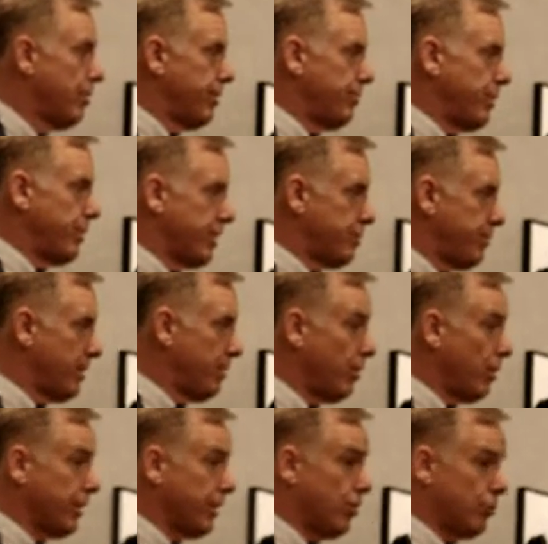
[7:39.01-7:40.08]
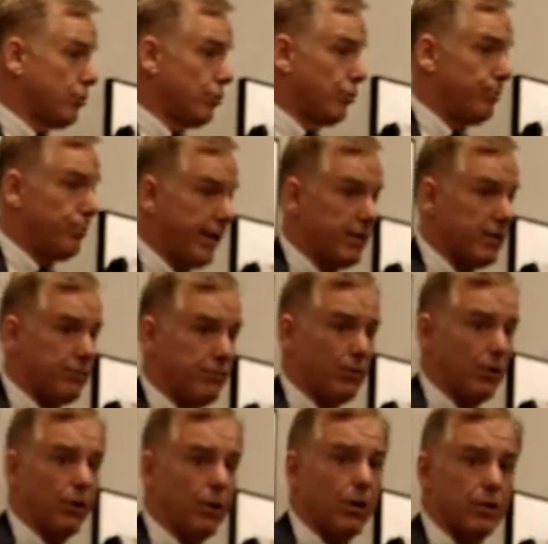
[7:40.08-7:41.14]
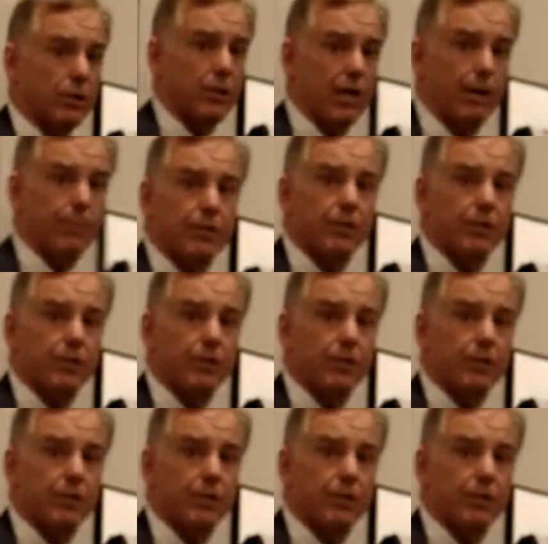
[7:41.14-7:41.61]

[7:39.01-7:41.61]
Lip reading: America has been a multicultural place for a long time,